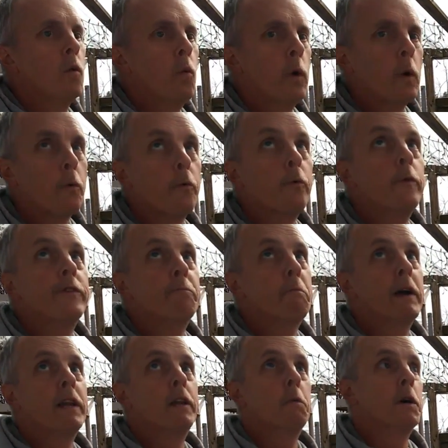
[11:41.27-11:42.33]
We don't
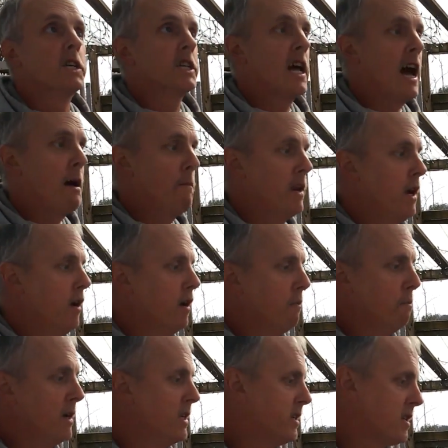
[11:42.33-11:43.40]
spend too much time in here
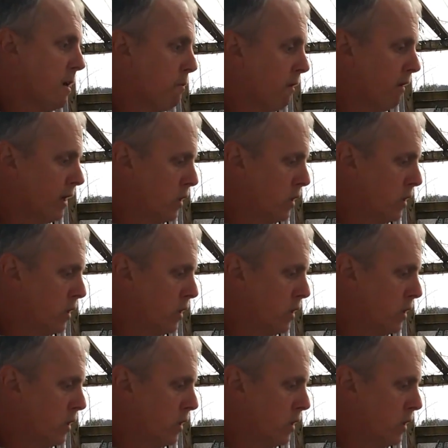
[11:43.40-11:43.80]
in midsummer.